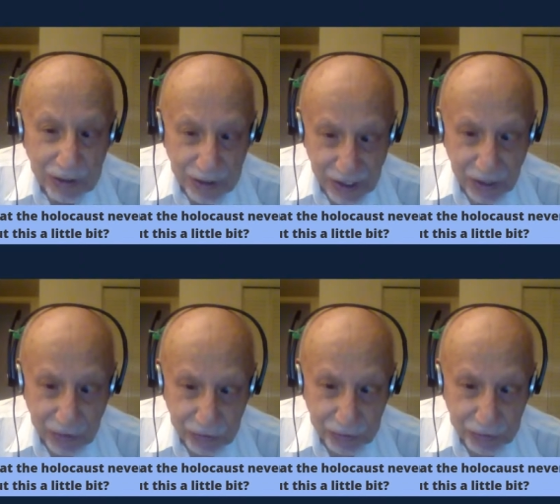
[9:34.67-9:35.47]
the
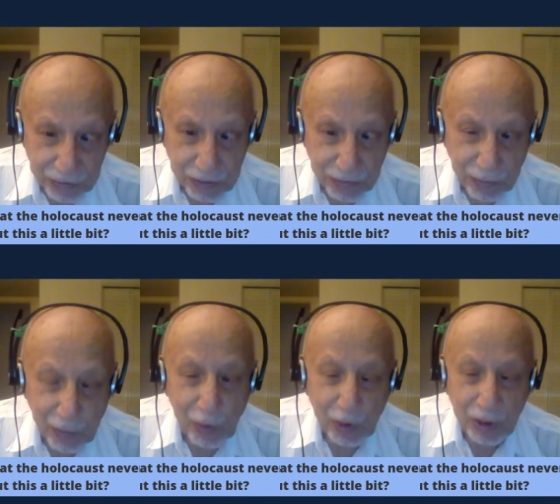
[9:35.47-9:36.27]
Second World
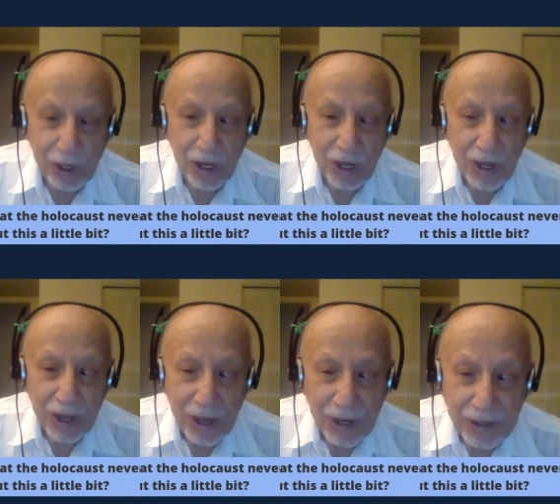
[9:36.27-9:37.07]
War.
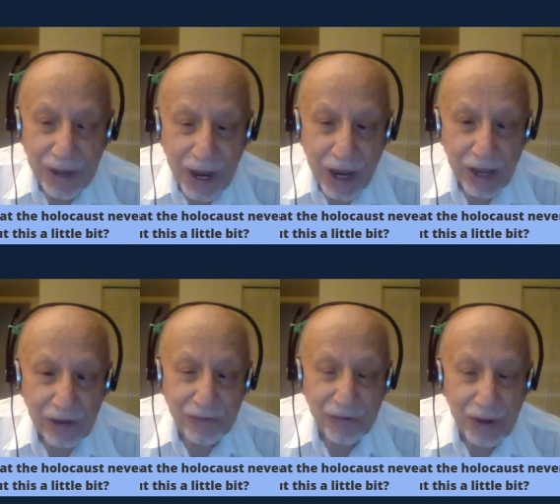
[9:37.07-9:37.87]
And they
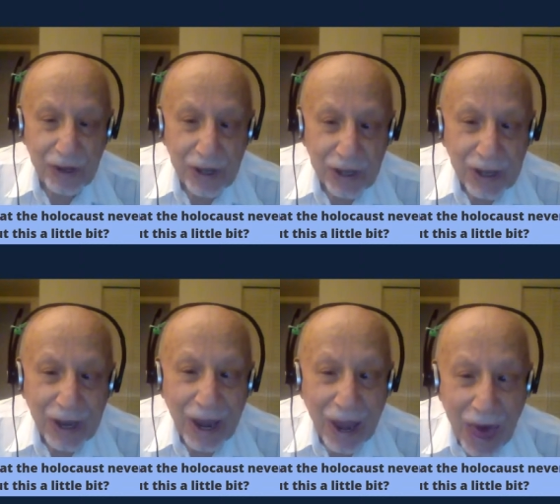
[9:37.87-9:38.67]
have
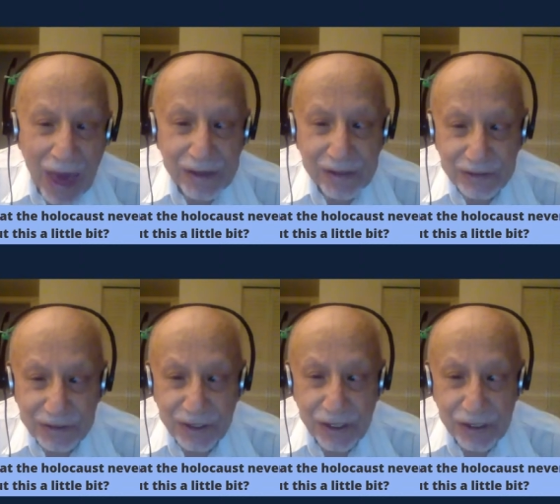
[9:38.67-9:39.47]
like
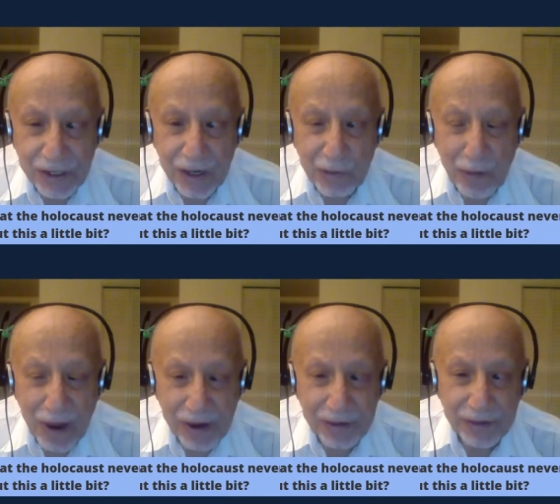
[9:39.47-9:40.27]
three ring
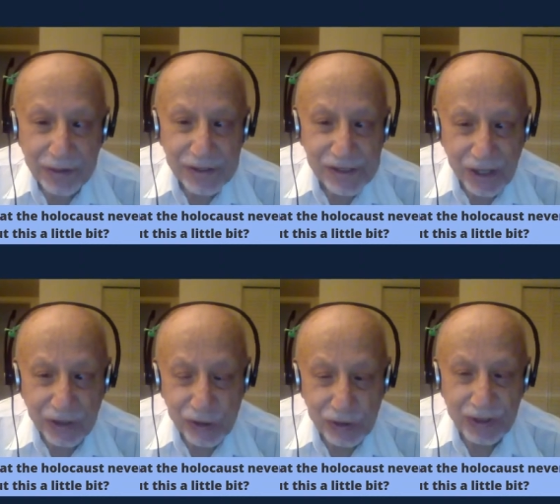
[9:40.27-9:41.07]
binders,
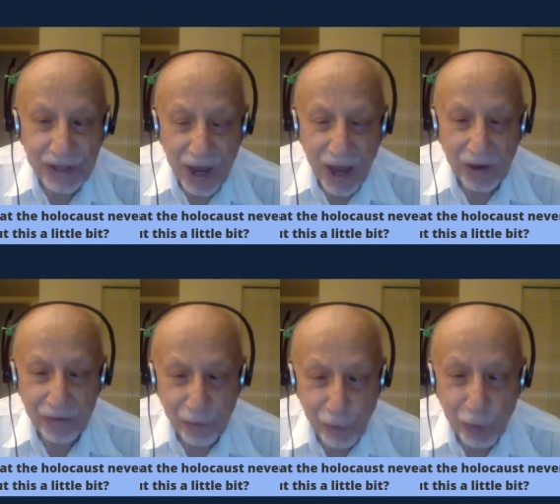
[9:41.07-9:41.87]
actually they are
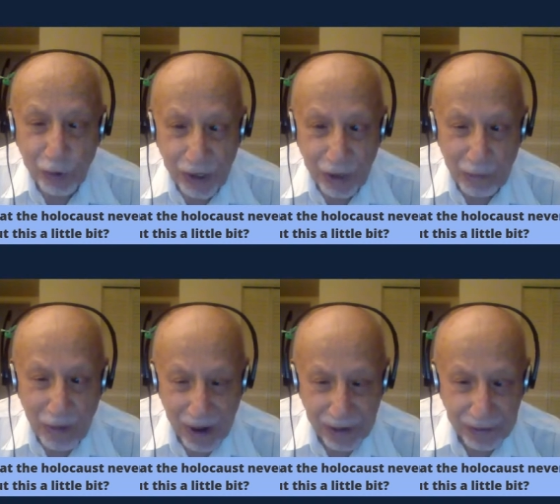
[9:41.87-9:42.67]
four ring
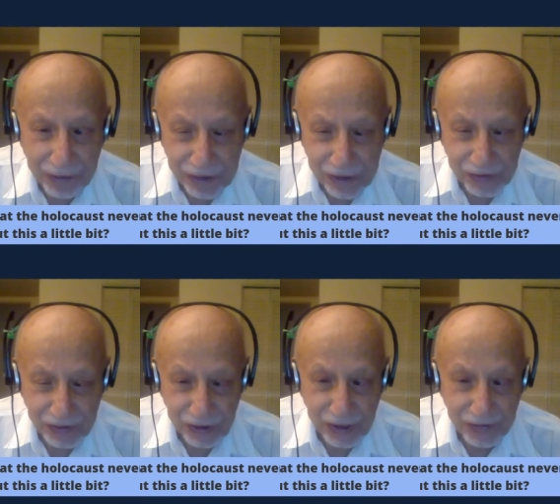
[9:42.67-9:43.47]
binders
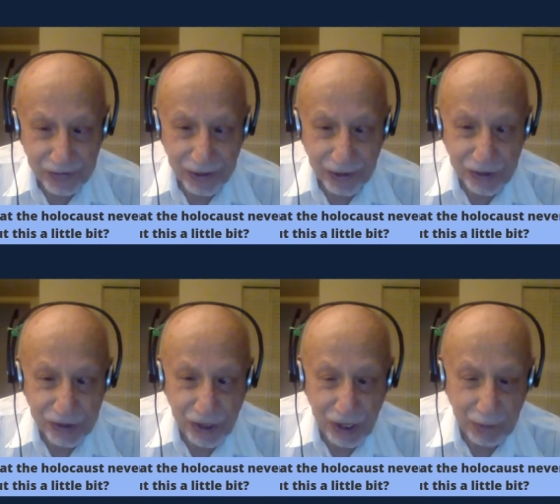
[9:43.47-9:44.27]
with different
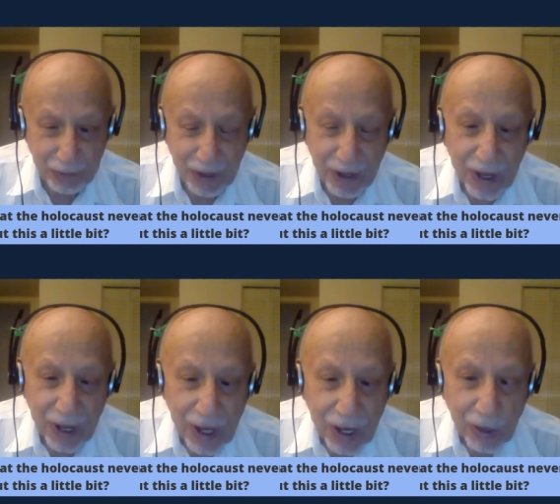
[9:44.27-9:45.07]
shape
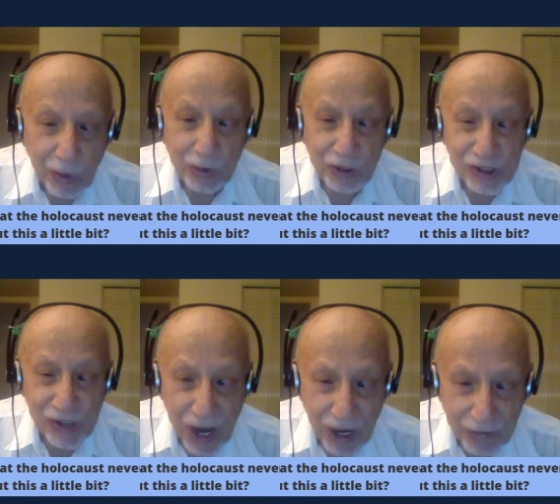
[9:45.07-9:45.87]
on
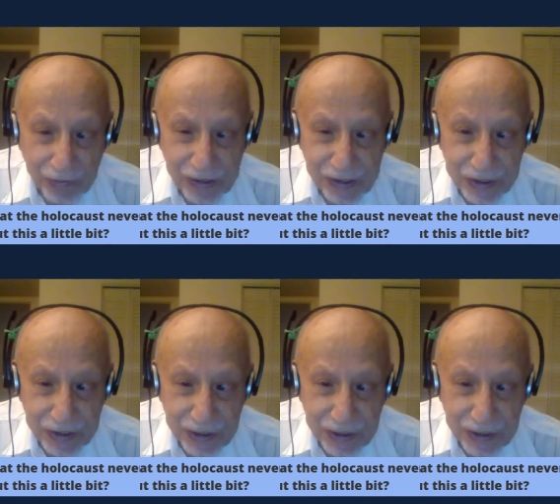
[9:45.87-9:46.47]
shelves.